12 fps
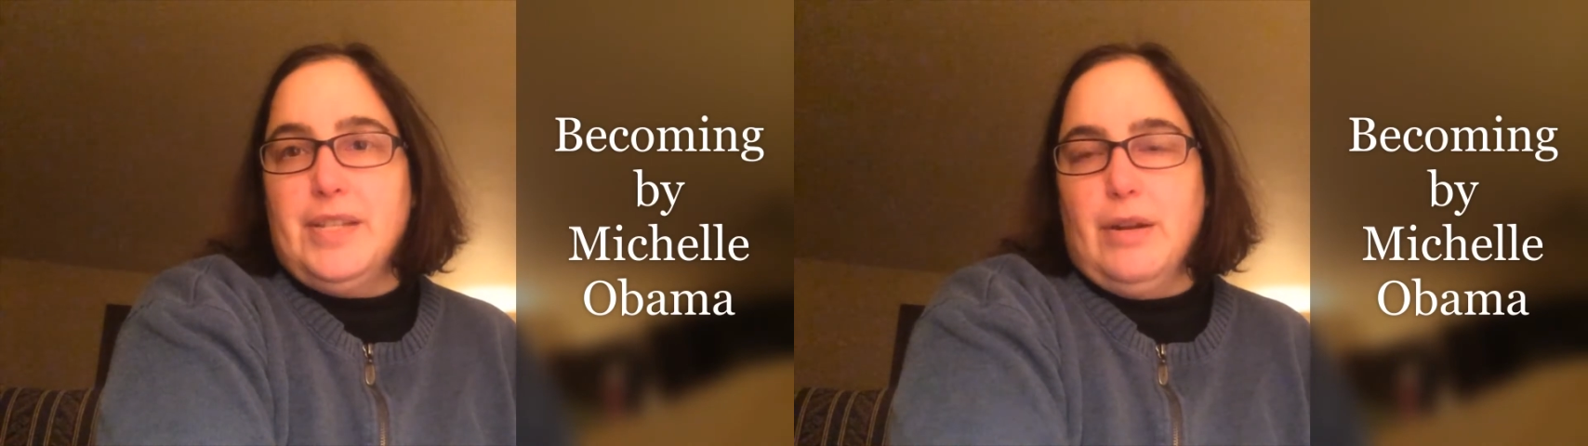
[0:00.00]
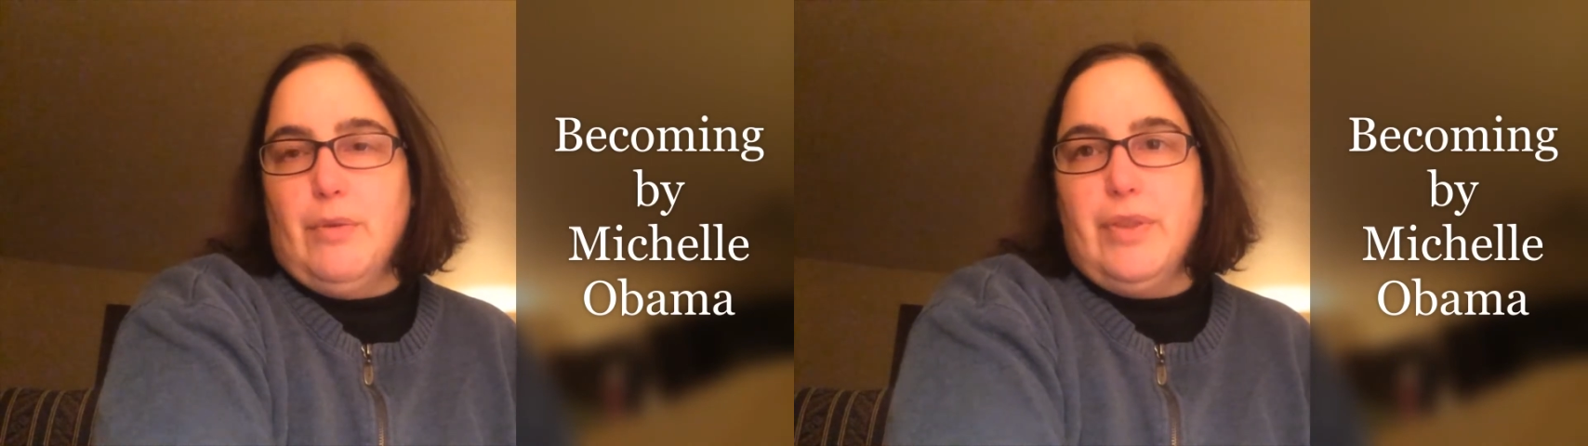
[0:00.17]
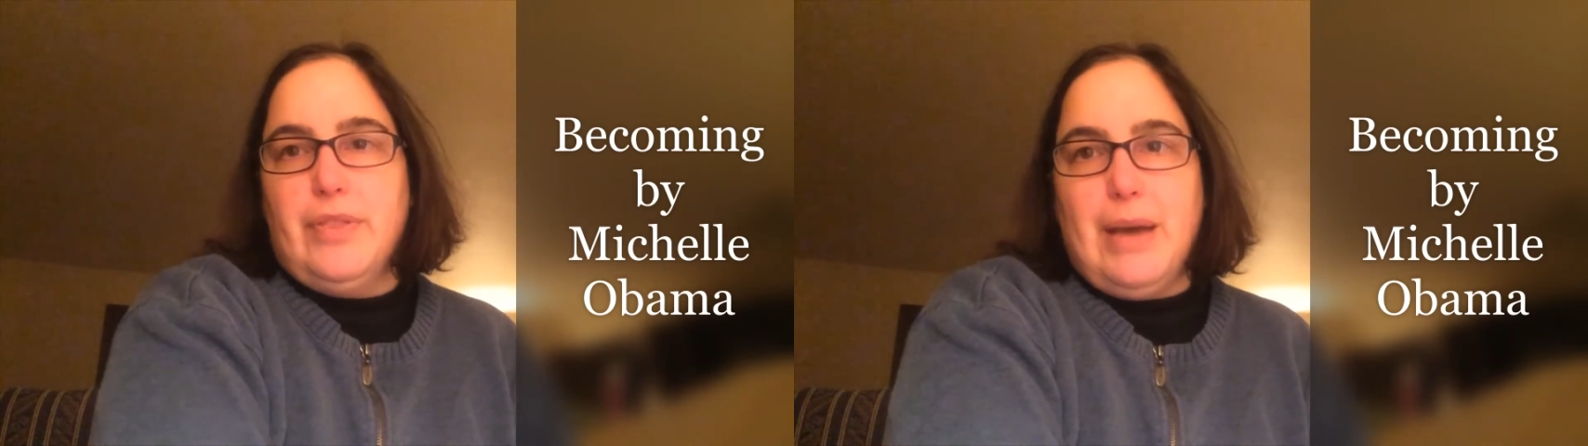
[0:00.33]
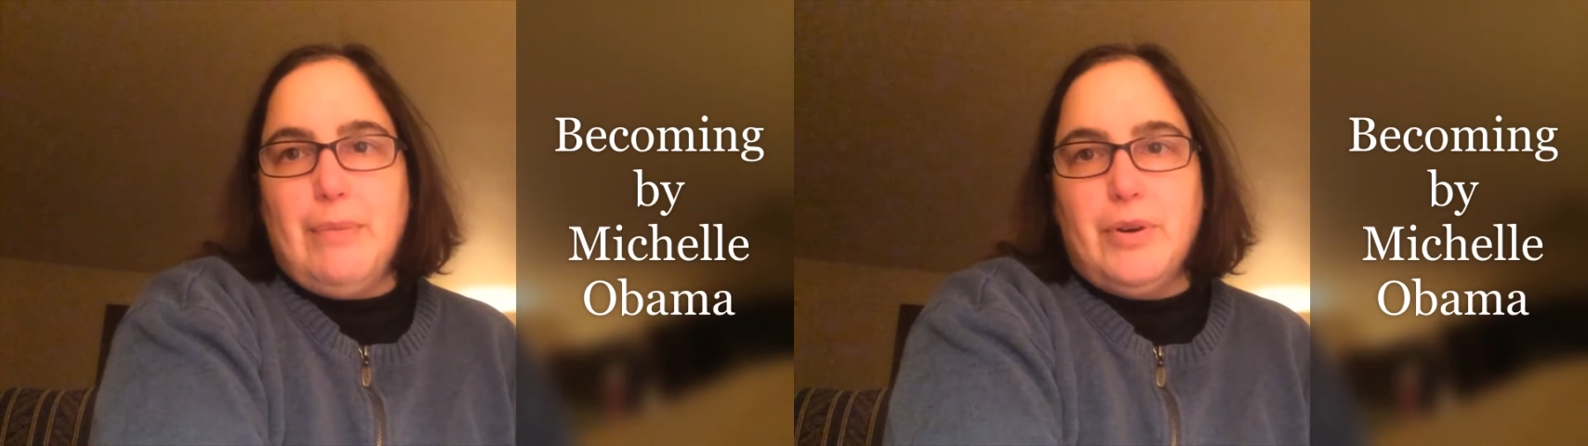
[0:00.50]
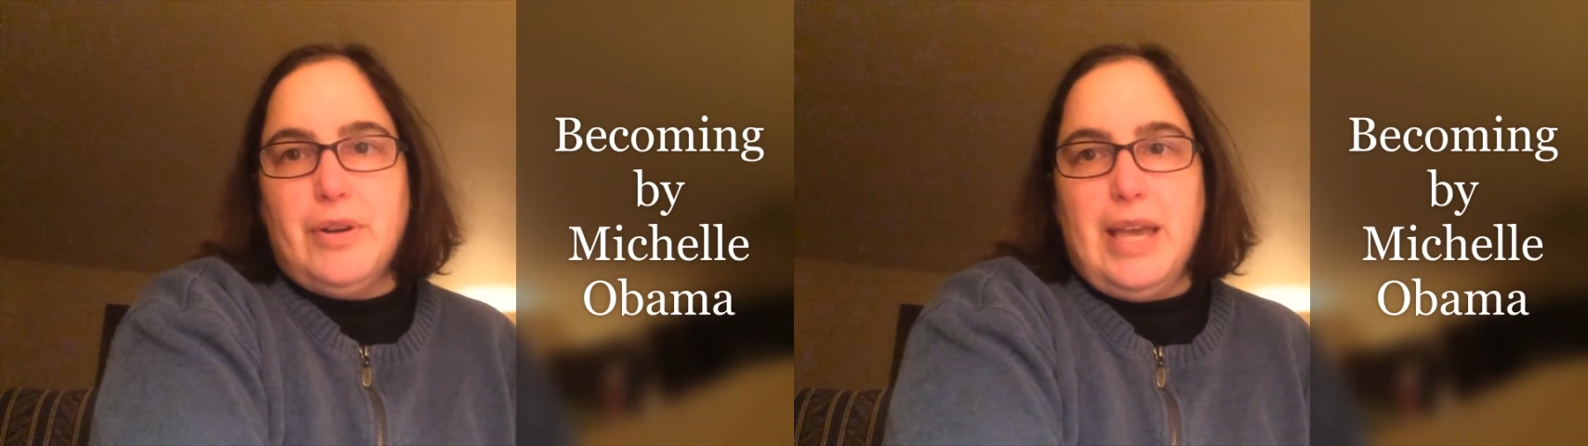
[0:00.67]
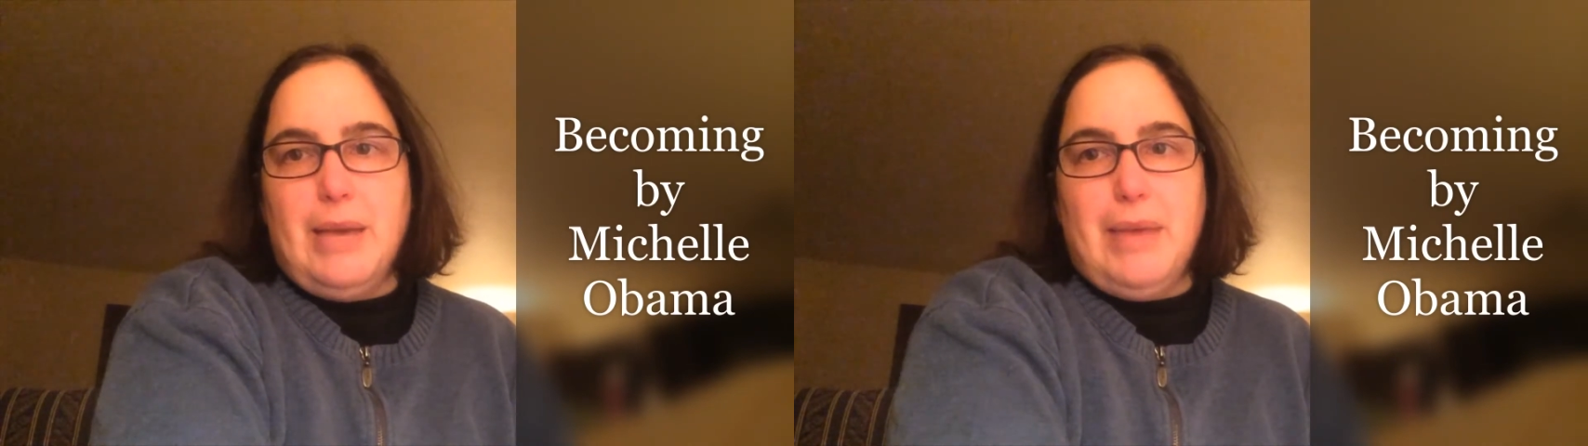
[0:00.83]
when that
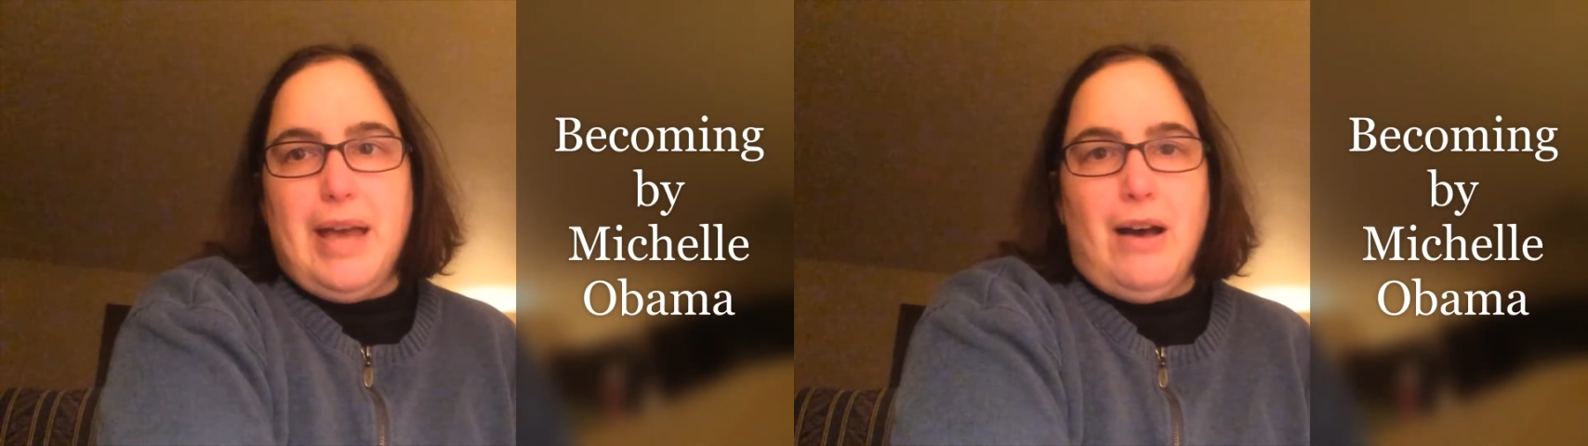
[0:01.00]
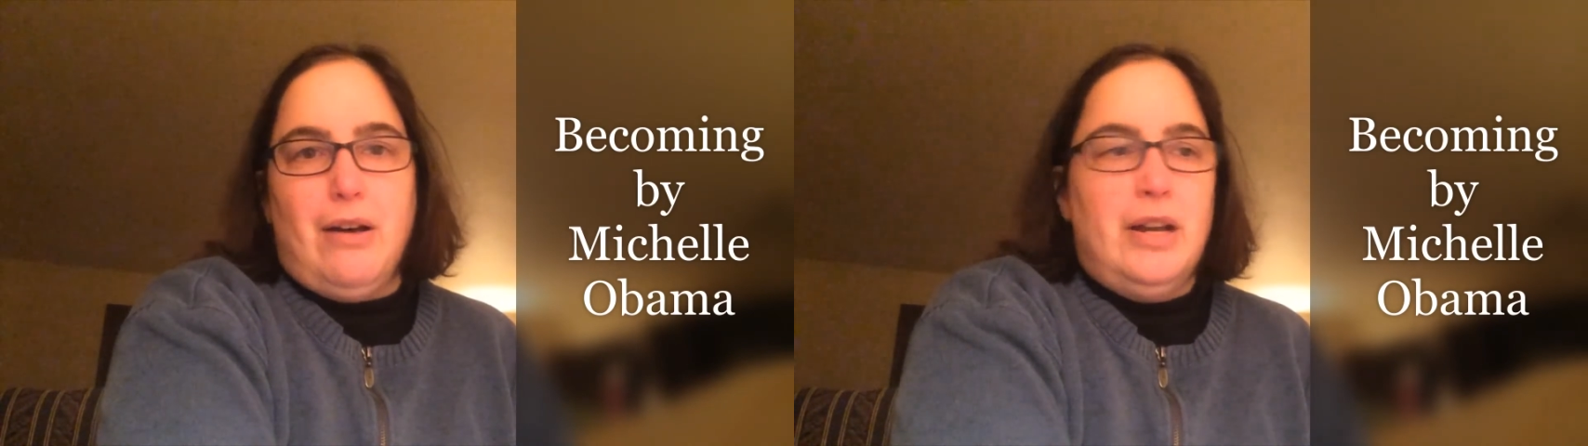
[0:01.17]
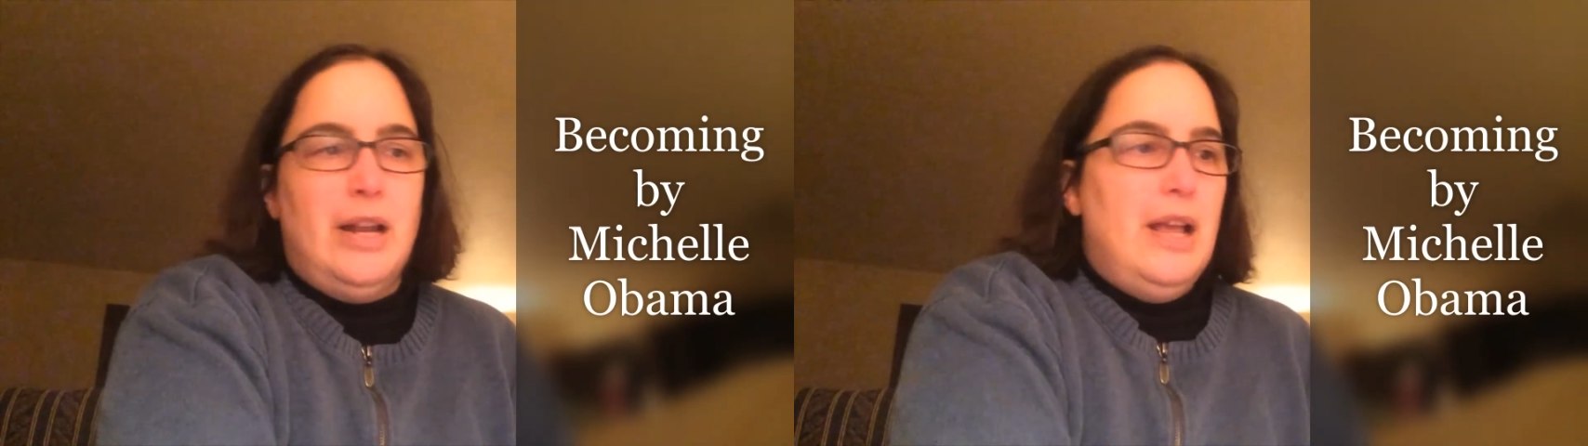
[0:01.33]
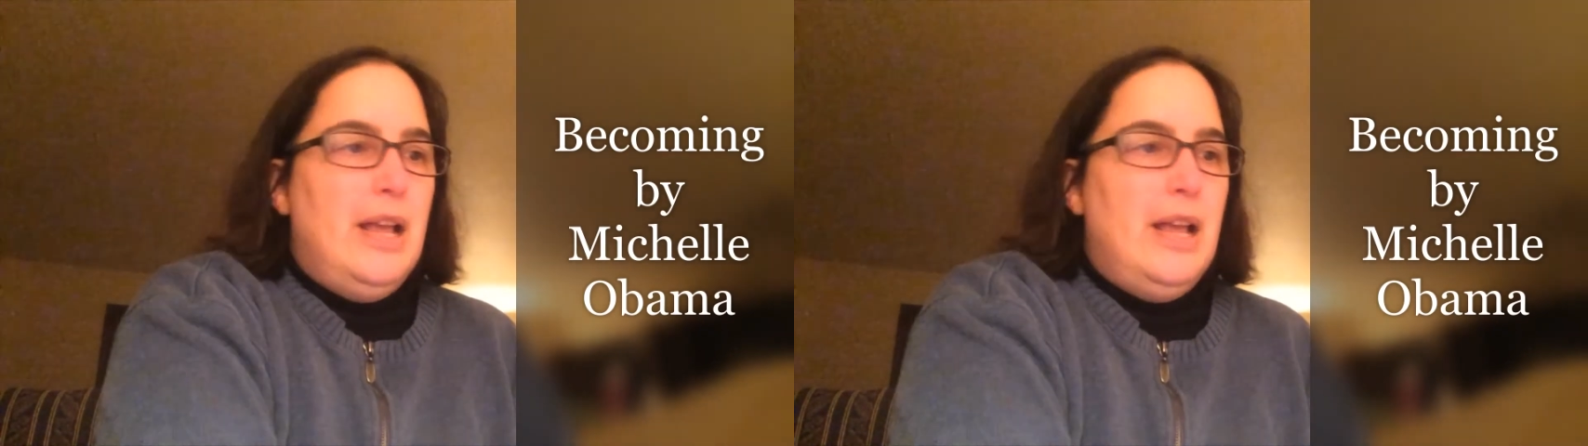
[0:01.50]
book came out,